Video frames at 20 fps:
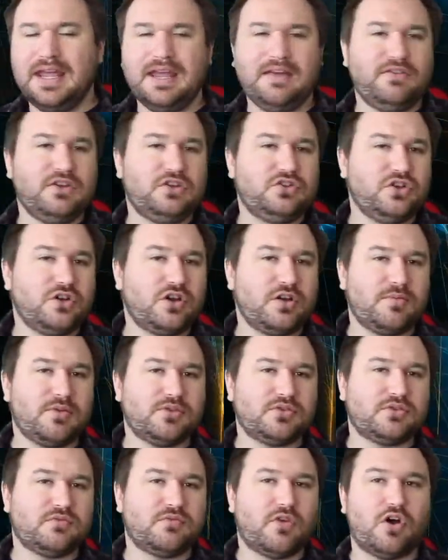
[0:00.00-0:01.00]
If you chuck him
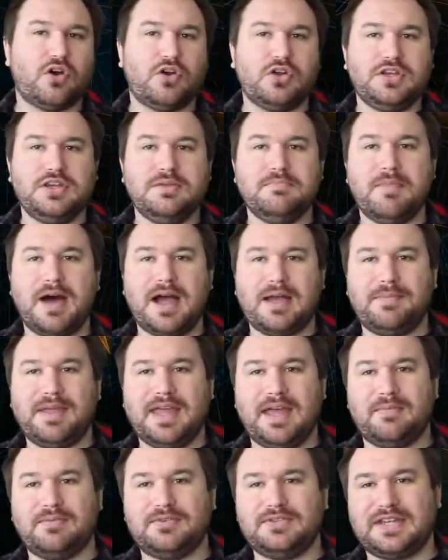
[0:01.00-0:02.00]
onto Raw, you might
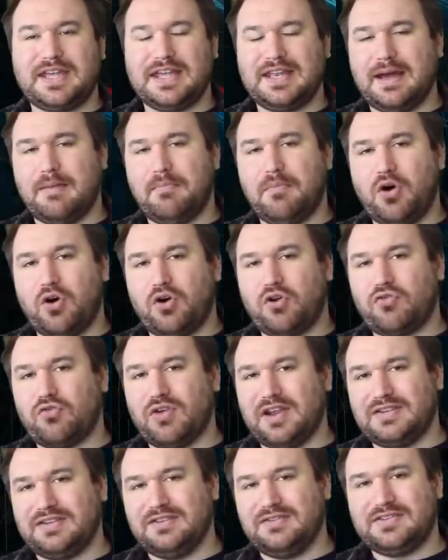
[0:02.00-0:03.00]
be able to get that more
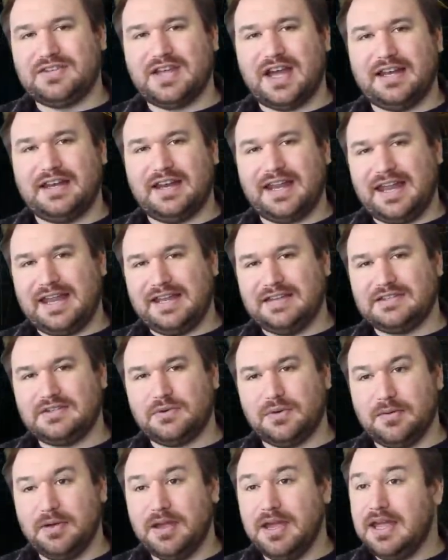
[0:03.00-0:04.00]
aggressive side
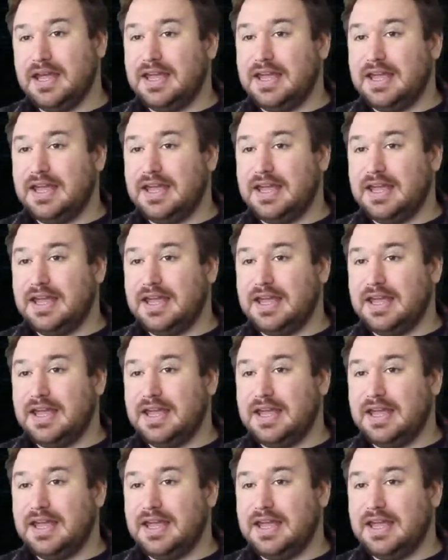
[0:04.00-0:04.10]
into him.